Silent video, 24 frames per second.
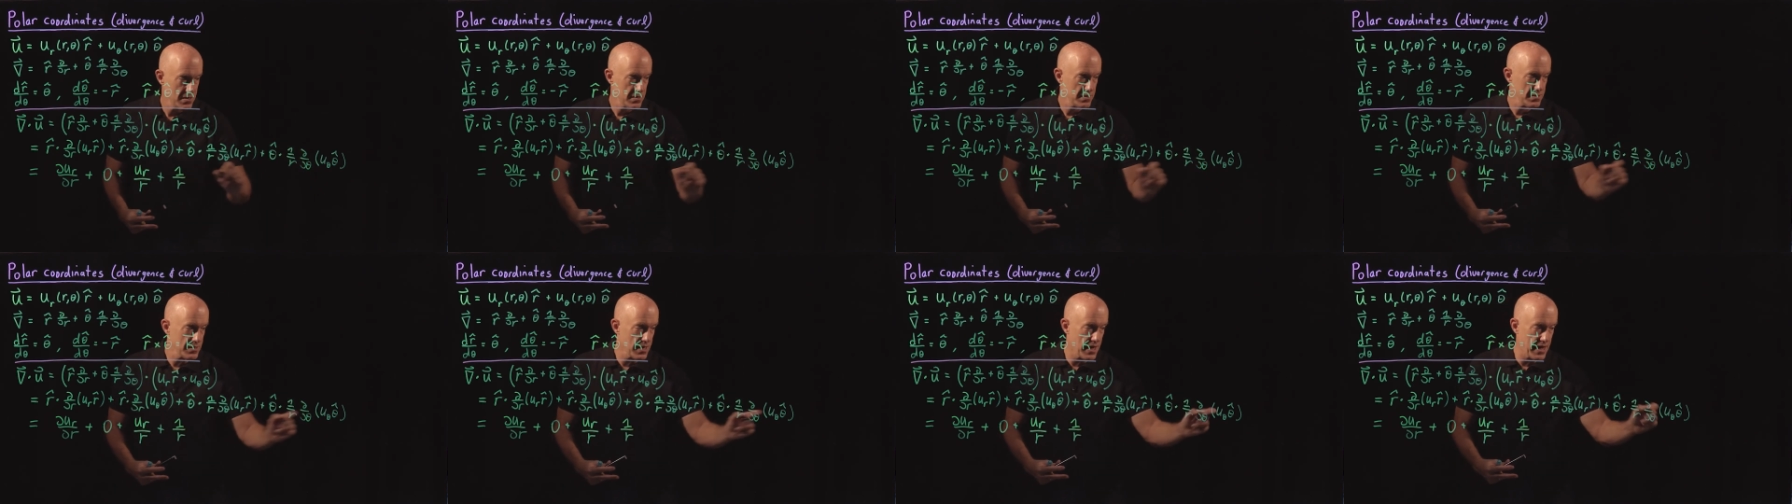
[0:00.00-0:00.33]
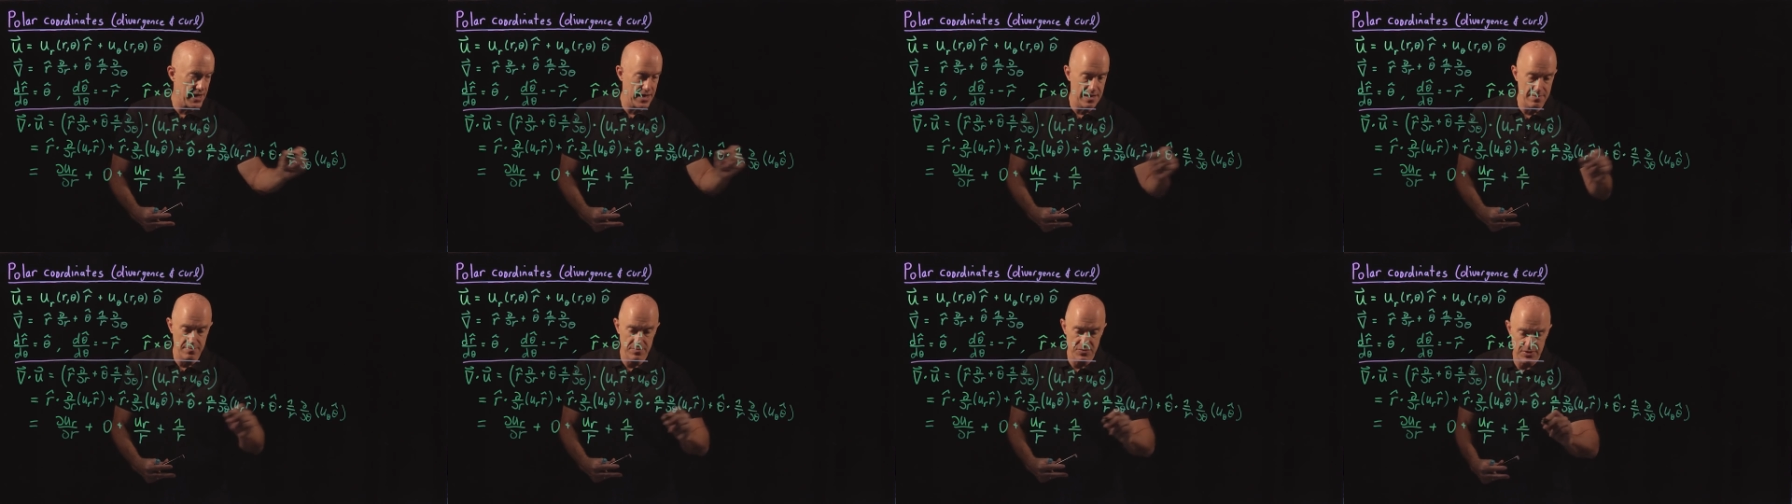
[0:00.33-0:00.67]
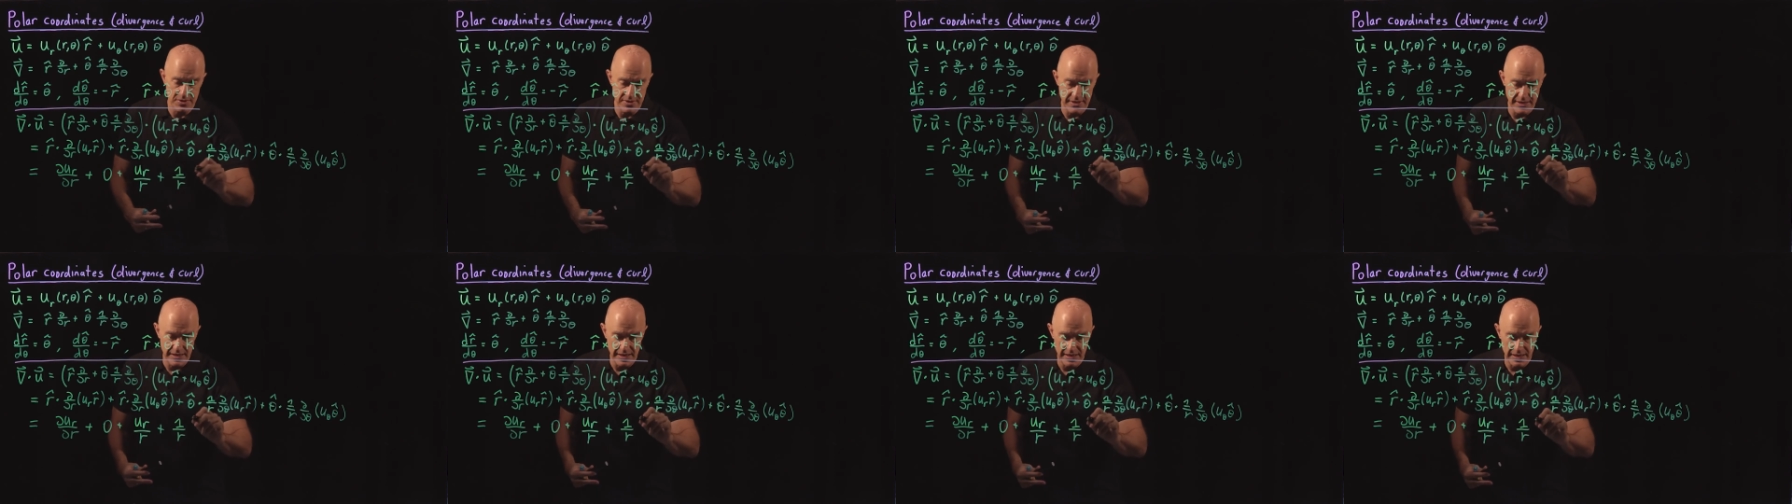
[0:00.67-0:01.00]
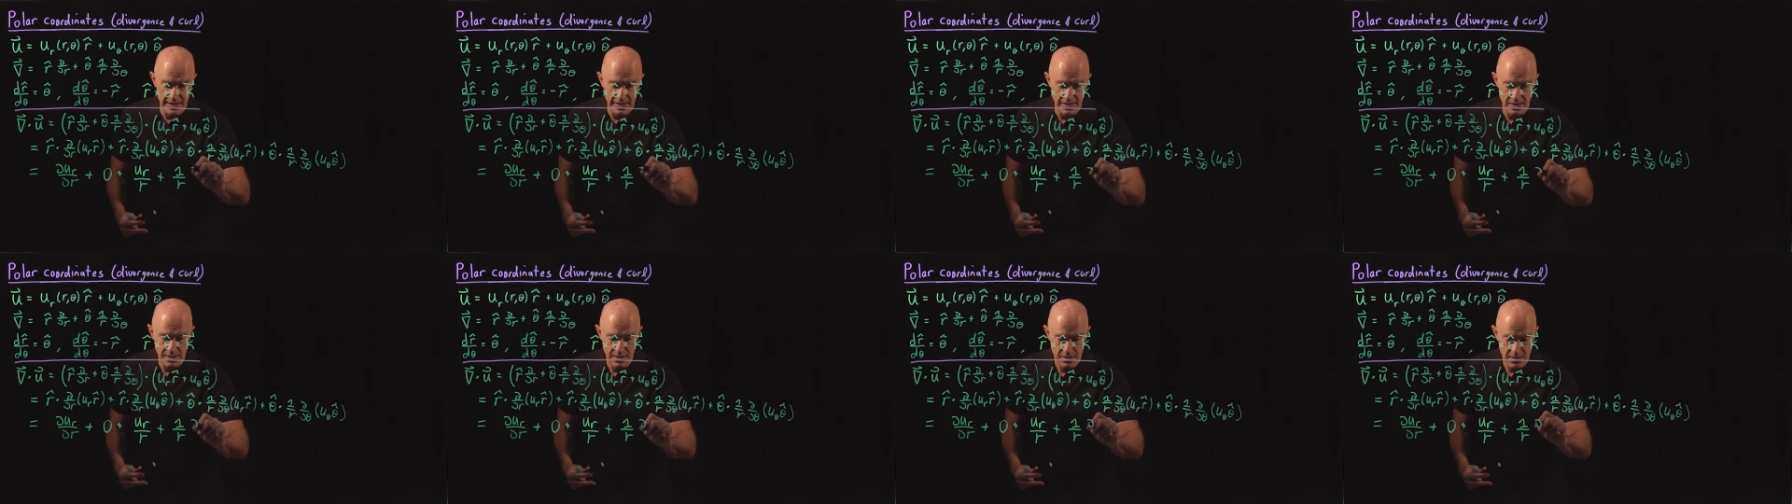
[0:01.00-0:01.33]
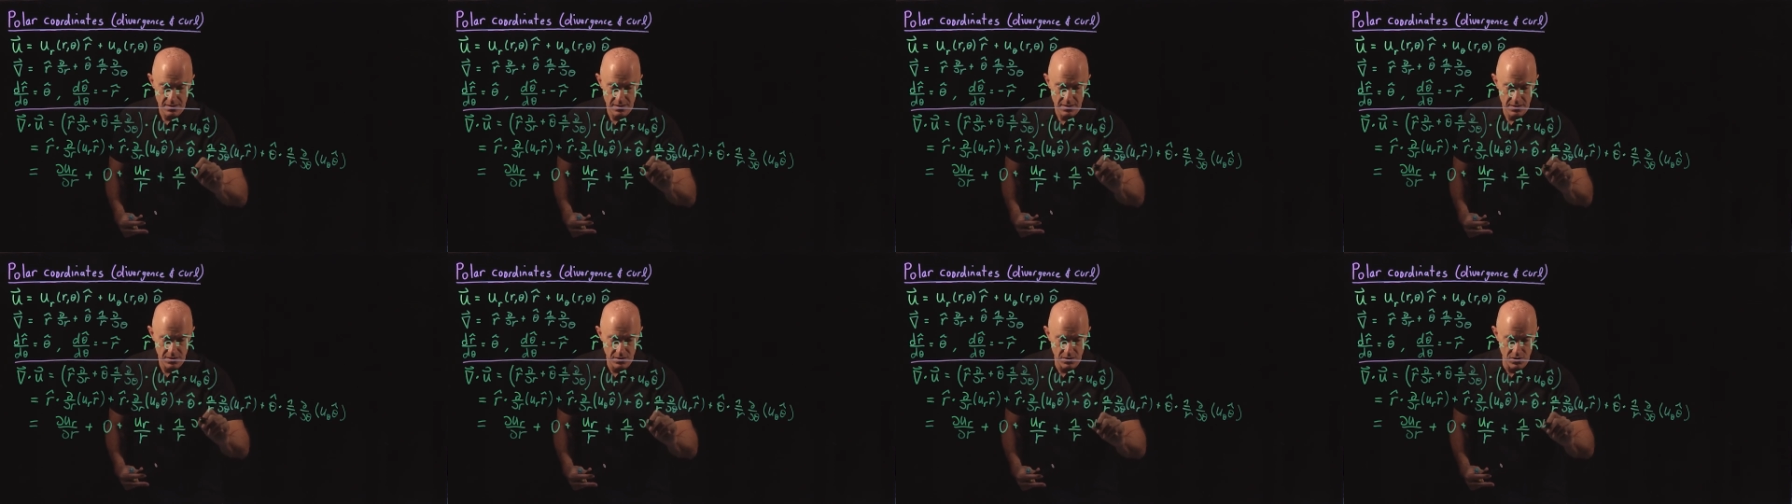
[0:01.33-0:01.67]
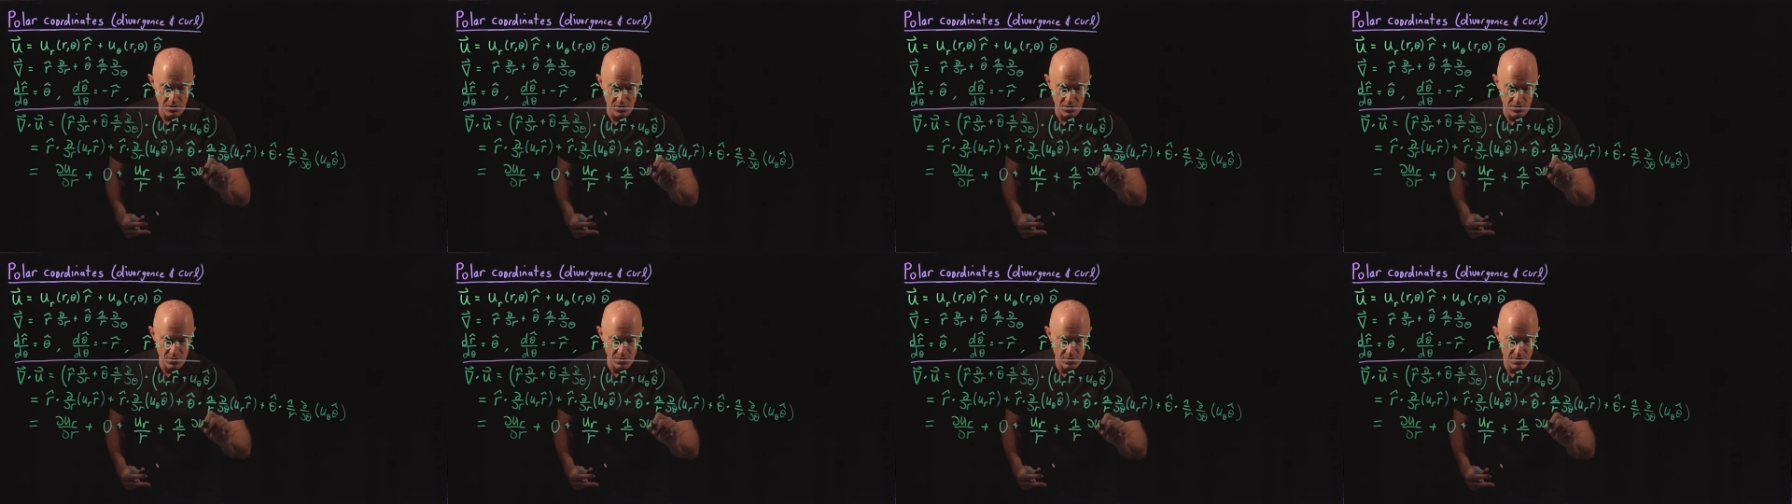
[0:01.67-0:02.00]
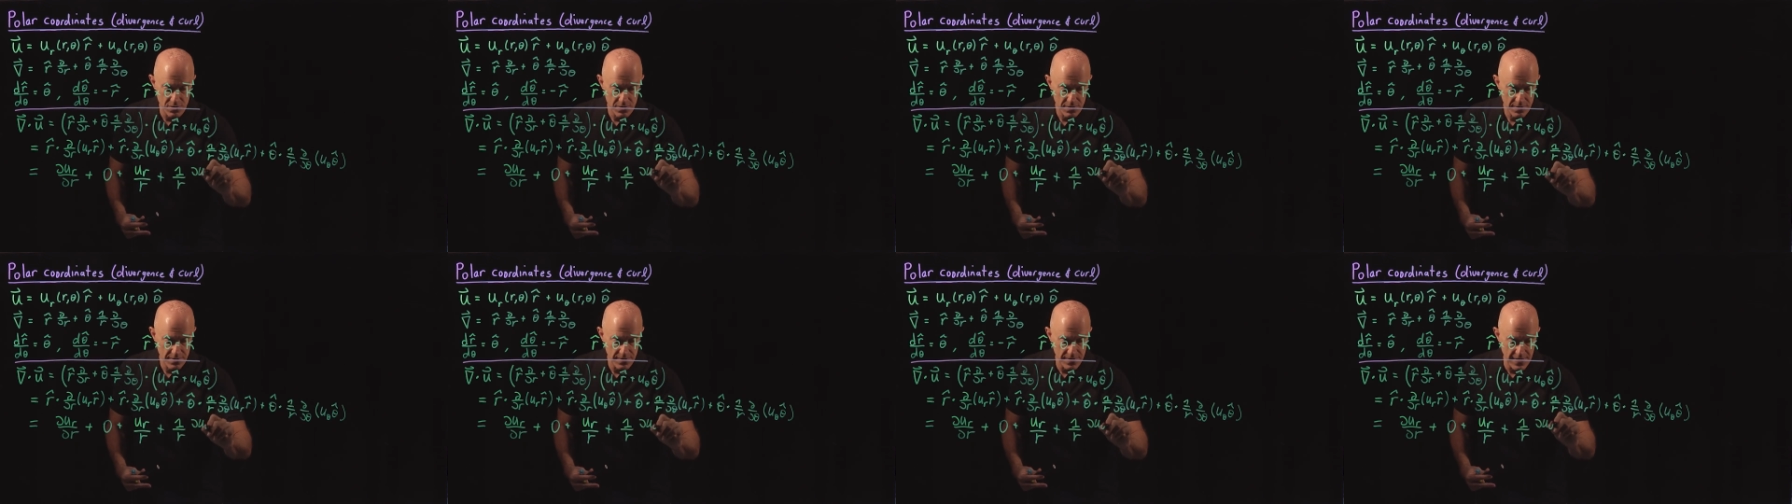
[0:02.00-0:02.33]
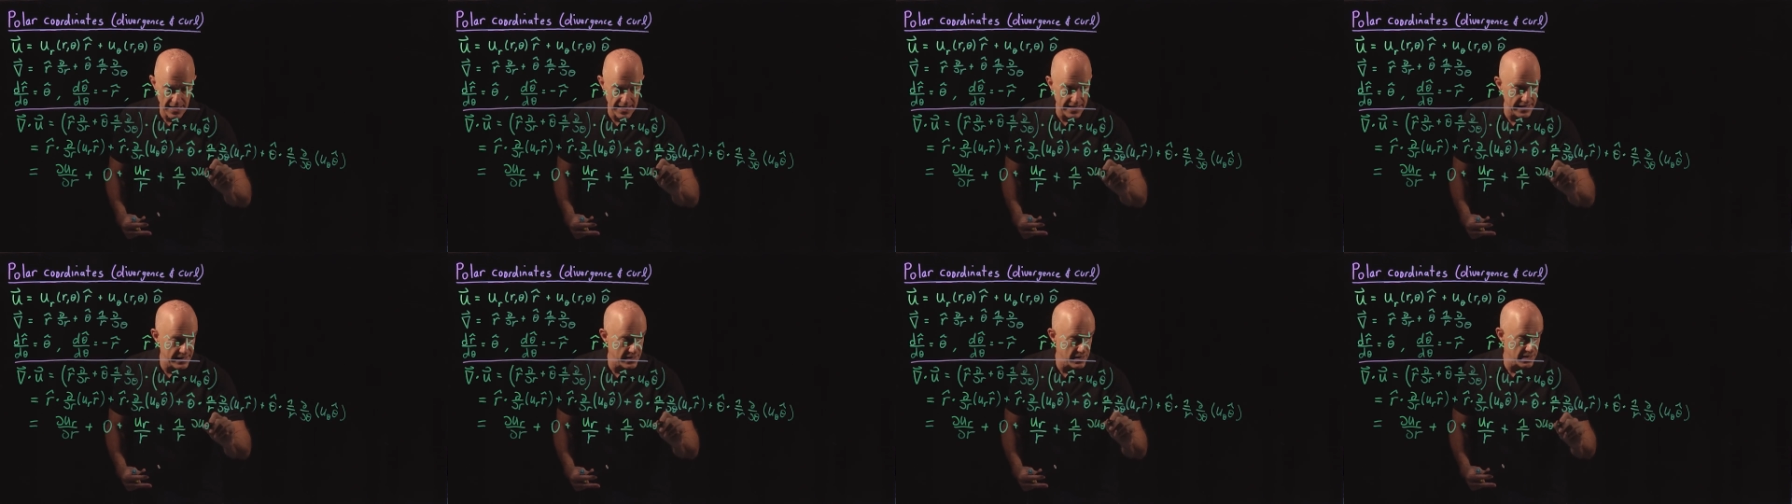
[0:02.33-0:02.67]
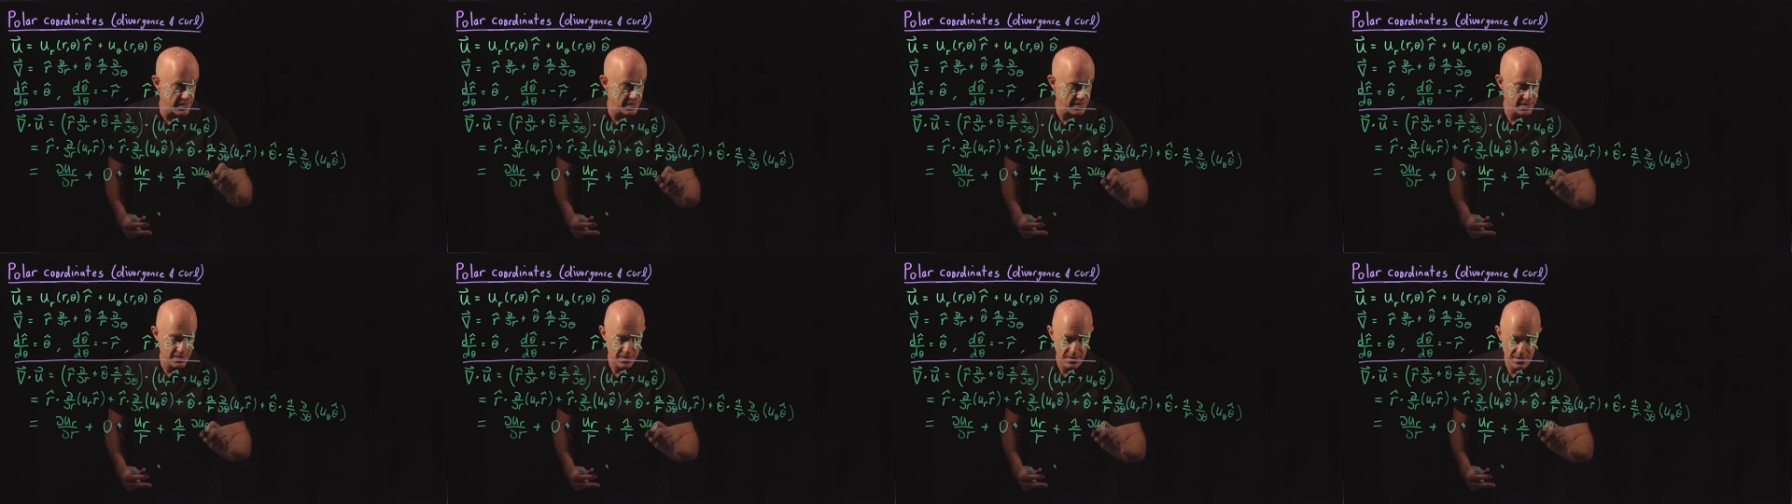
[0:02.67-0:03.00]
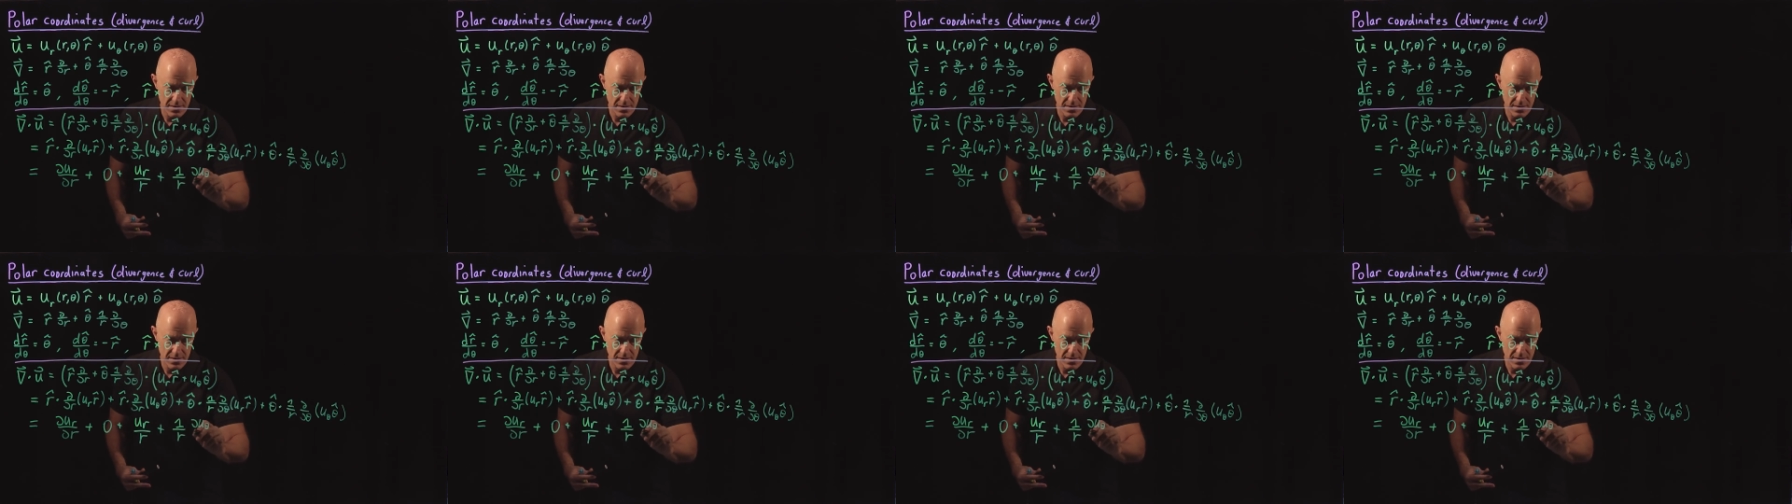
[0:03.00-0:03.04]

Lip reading: times d u theta